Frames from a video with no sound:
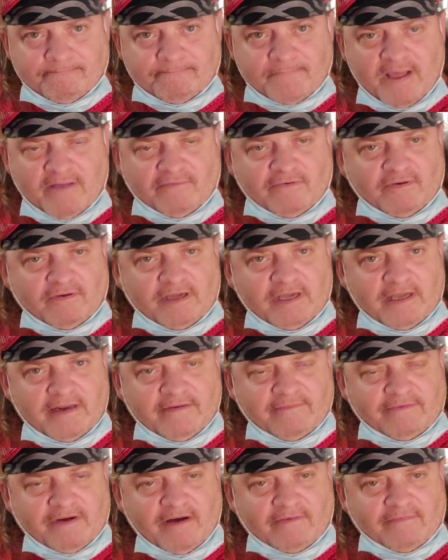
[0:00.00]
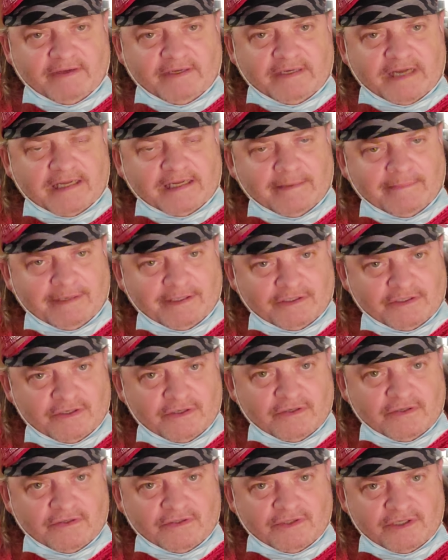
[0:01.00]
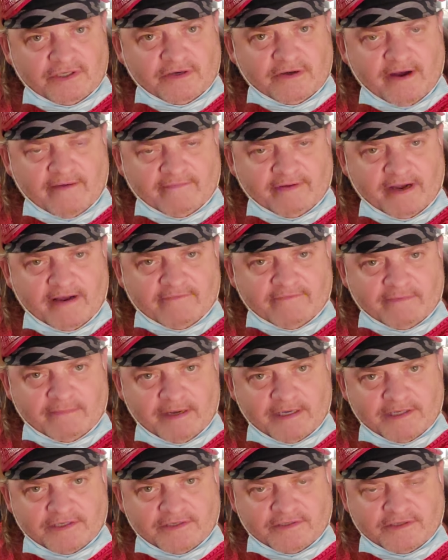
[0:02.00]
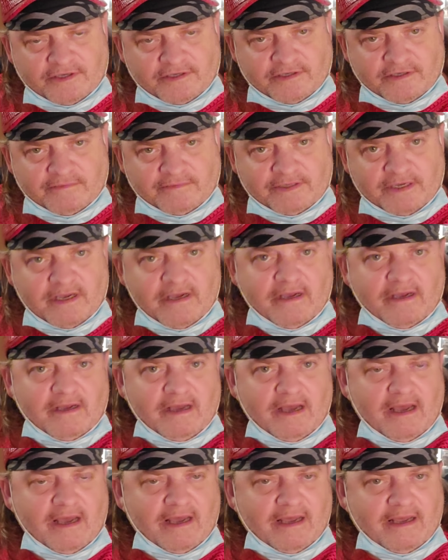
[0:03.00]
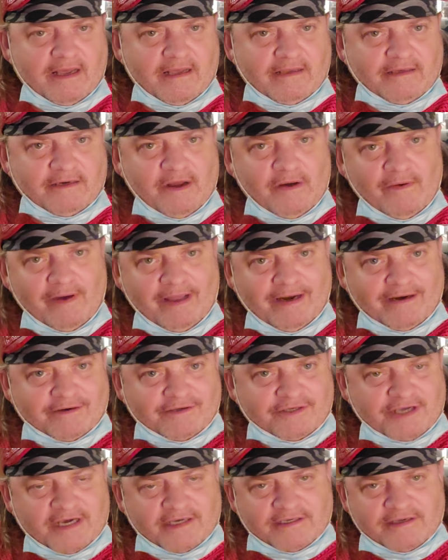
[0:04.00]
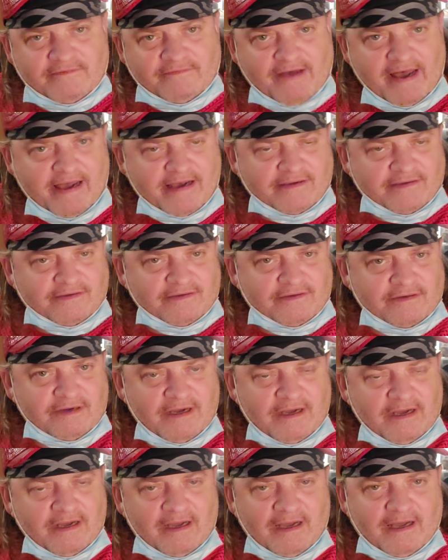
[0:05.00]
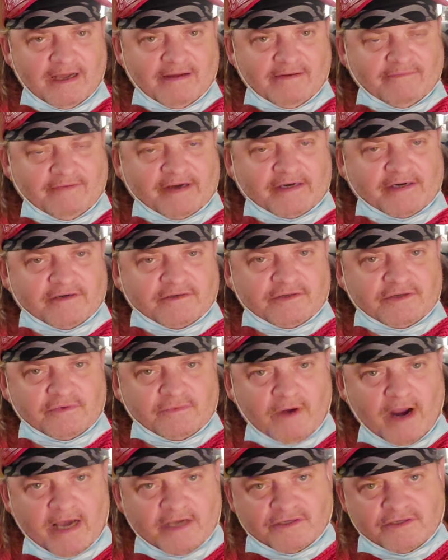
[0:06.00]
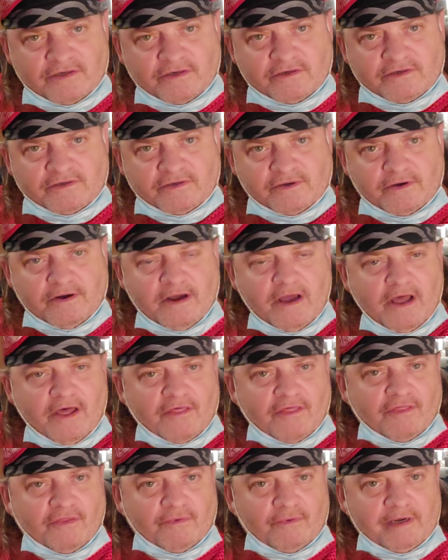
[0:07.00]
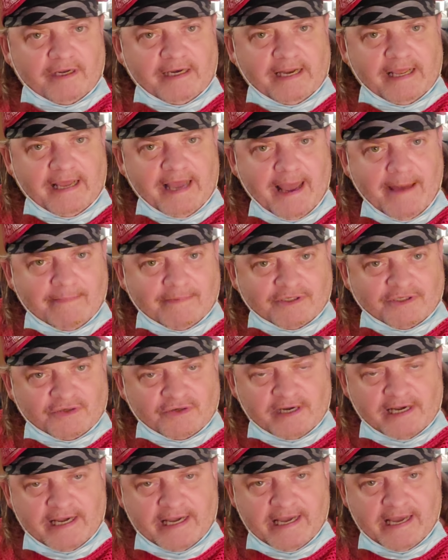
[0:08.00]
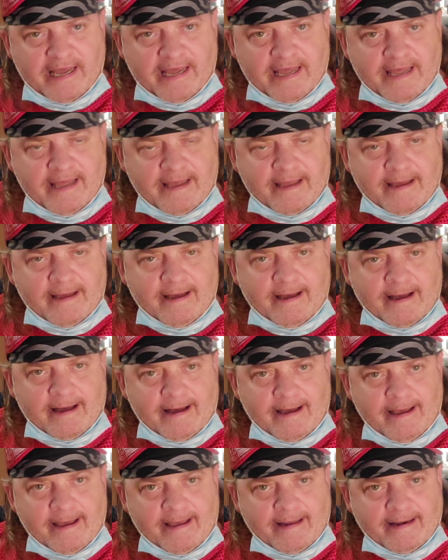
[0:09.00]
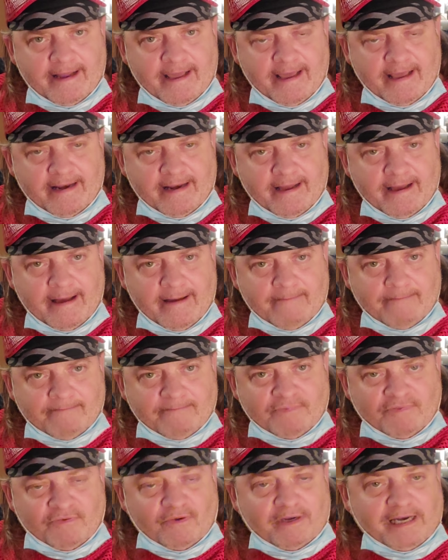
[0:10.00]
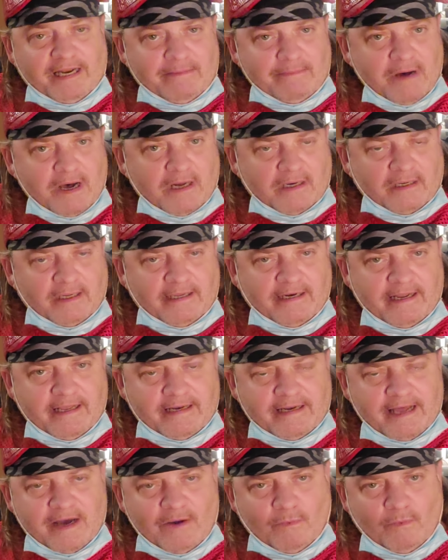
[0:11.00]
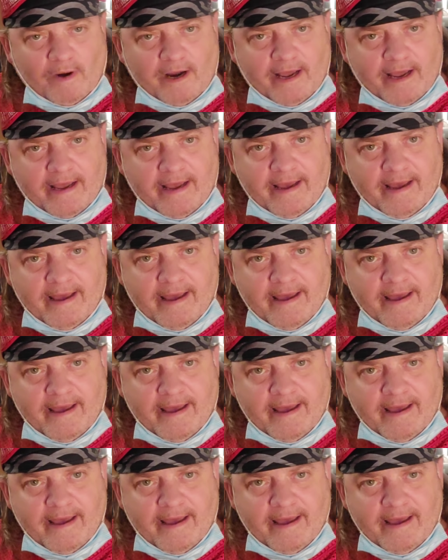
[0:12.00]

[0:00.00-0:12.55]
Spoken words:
involving not limited to geographic information systems, and intersects of vast vectors and rasters or 3D imagery, and 3D modeling in that way.